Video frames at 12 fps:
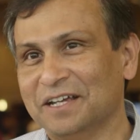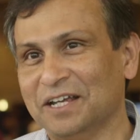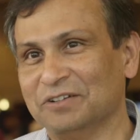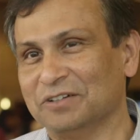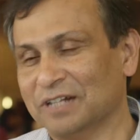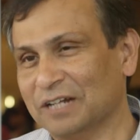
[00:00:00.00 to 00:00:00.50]
you
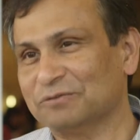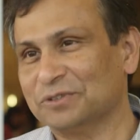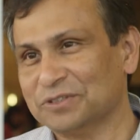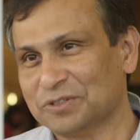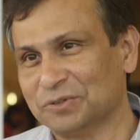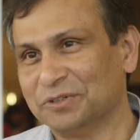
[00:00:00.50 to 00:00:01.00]
know,
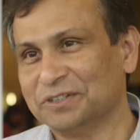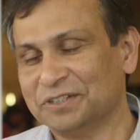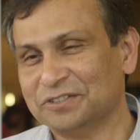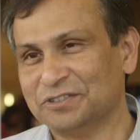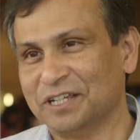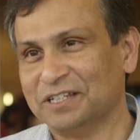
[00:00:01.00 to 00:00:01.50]
network storage
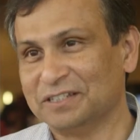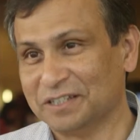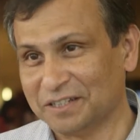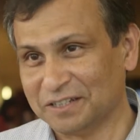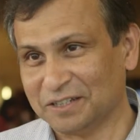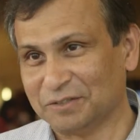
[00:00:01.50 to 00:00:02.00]
is
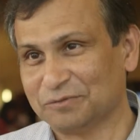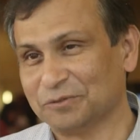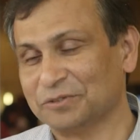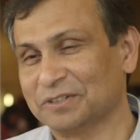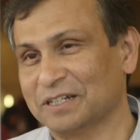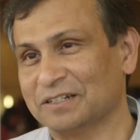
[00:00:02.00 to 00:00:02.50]
changing. And of
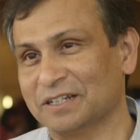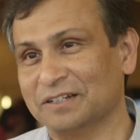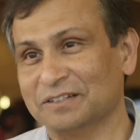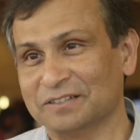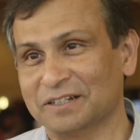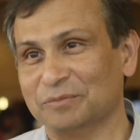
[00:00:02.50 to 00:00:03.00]
course,
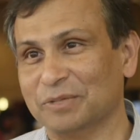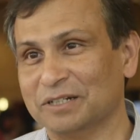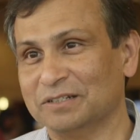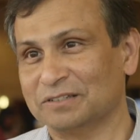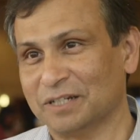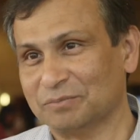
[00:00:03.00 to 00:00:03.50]
containers are a big
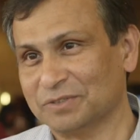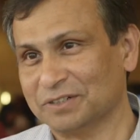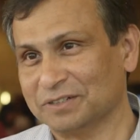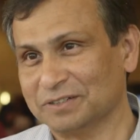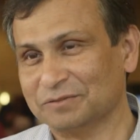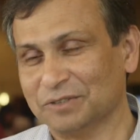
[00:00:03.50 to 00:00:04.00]

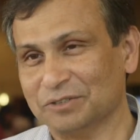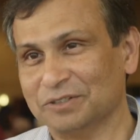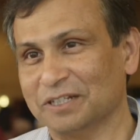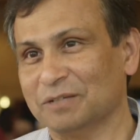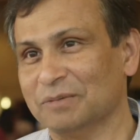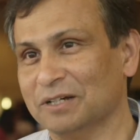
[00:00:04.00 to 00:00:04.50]
disruptor when you
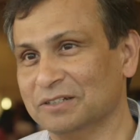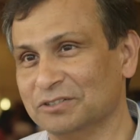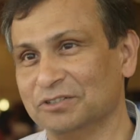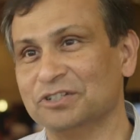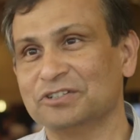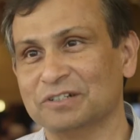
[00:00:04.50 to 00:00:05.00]
think about the
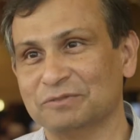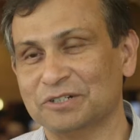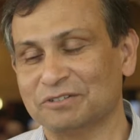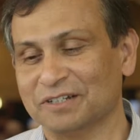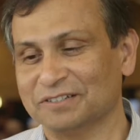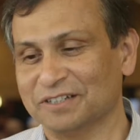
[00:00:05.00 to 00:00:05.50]
traditional
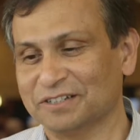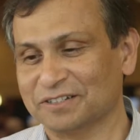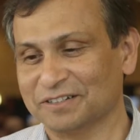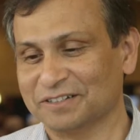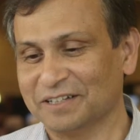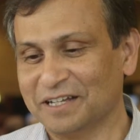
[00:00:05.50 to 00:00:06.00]

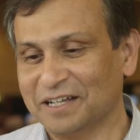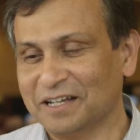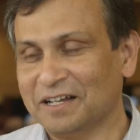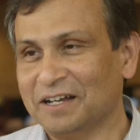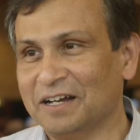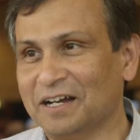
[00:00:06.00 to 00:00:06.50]
virtualization.
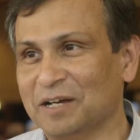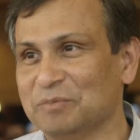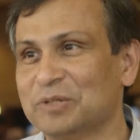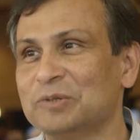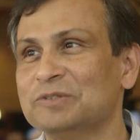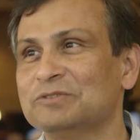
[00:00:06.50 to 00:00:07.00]

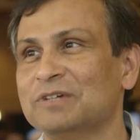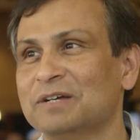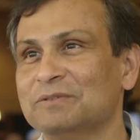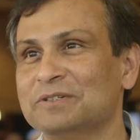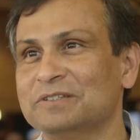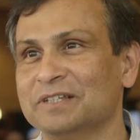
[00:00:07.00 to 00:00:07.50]
But also, I
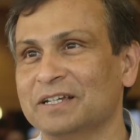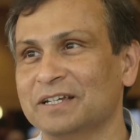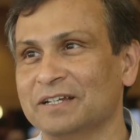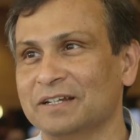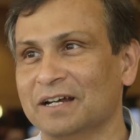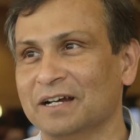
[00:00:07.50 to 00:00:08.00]
would
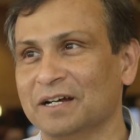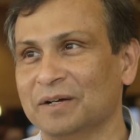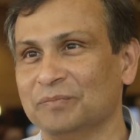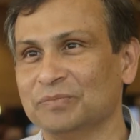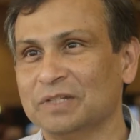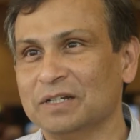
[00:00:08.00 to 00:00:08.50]
say,
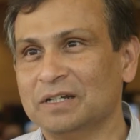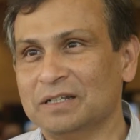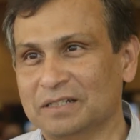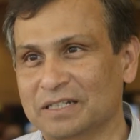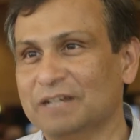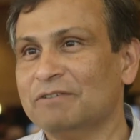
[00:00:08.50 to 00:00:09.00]

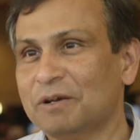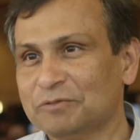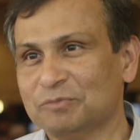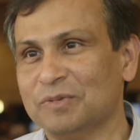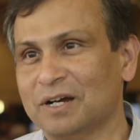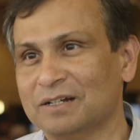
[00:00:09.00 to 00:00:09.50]
the
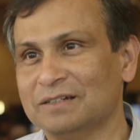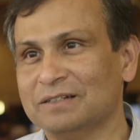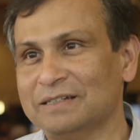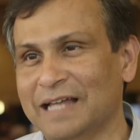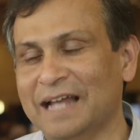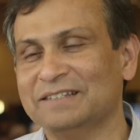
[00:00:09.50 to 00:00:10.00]
DevOps
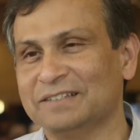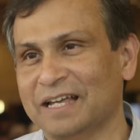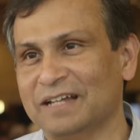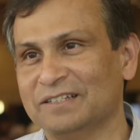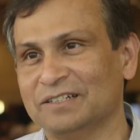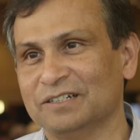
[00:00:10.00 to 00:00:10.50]
model, that's
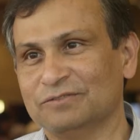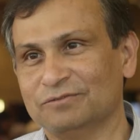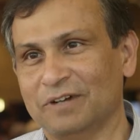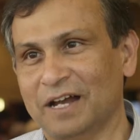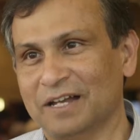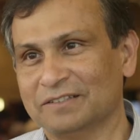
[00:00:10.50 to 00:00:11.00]
catching up
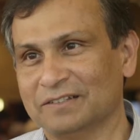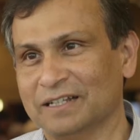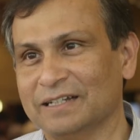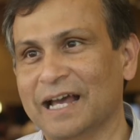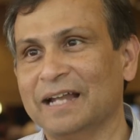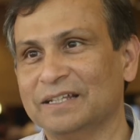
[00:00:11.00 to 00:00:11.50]
fast.
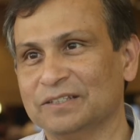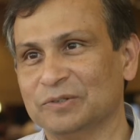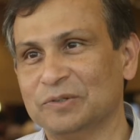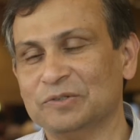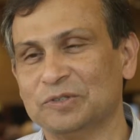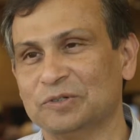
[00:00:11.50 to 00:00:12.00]
And that is
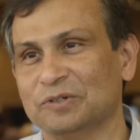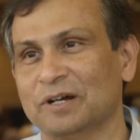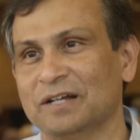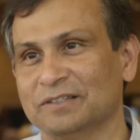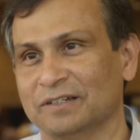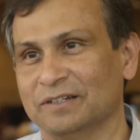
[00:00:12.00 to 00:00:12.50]
also
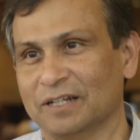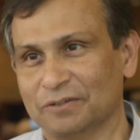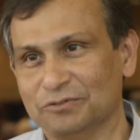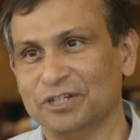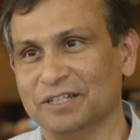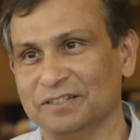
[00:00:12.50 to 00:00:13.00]
causing a lot
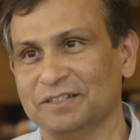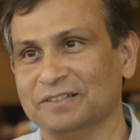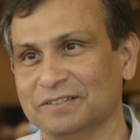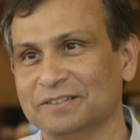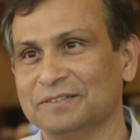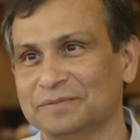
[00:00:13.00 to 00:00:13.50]
of
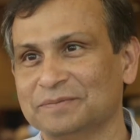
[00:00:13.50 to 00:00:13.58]
changes.